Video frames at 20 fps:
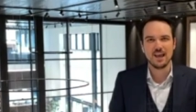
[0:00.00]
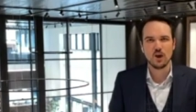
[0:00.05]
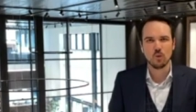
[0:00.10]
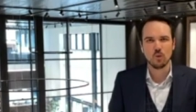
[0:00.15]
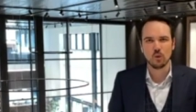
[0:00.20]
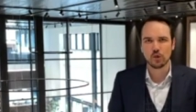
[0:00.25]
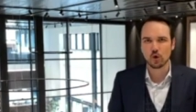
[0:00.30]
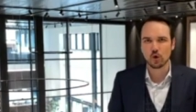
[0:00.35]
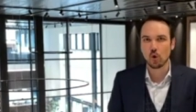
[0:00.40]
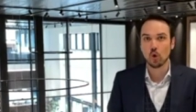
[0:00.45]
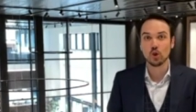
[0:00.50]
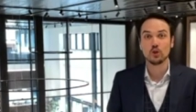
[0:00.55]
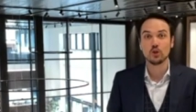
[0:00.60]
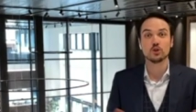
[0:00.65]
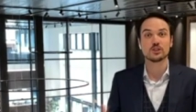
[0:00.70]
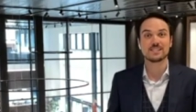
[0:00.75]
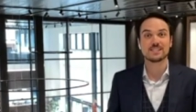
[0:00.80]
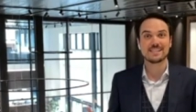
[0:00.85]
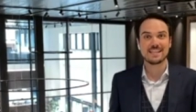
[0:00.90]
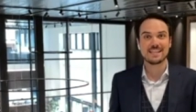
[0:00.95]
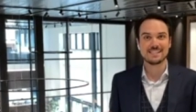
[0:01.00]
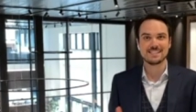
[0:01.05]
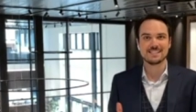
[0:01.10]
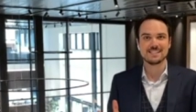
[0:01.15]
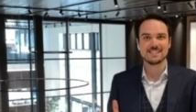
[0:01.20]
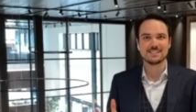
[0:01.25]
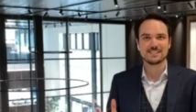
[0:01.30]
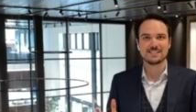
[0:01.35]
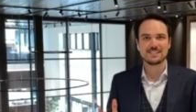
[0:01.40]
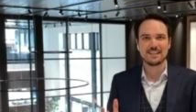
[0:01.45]
with all your
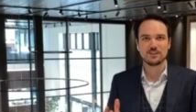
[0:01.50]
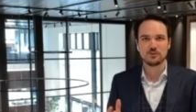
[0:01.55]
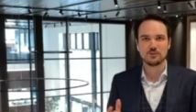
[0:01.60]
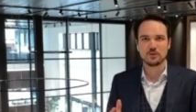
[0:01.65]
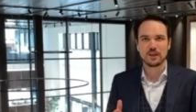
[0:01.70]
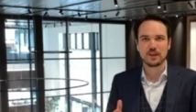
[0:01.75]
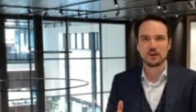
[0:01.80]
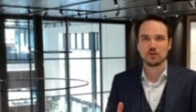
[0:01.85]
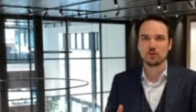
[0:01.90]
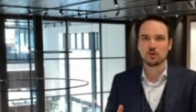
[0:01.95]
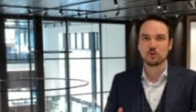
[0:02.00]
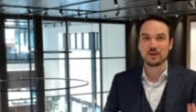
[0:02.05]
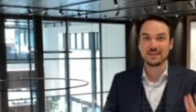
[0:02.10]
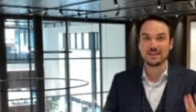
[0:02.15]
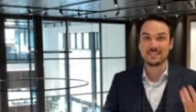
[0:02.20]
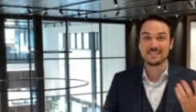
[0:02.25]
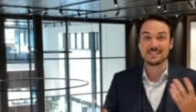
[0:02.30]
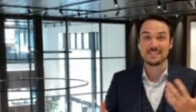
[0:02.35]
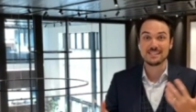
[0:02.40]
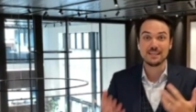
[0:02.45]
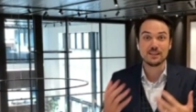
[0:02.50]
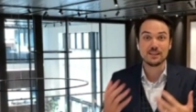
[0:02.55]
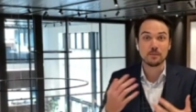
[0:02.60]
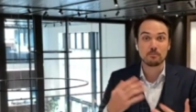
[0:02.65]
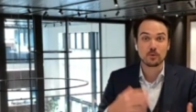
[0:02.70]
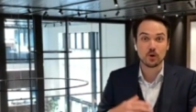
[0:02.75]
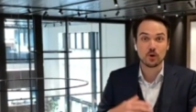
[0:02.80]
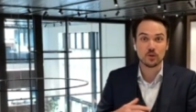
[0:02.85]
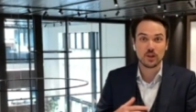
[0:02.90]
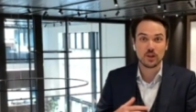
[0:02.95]
senses that you can already see the
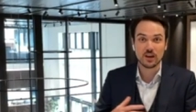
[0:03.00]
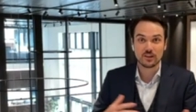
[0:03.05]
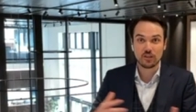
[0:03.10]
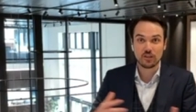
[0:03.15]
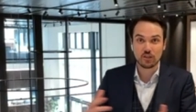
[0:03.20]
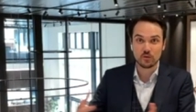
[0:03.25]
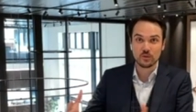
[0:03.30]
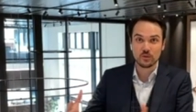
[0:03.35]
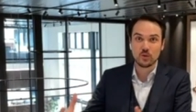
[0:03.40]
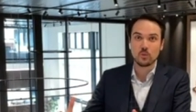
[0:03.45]
product through the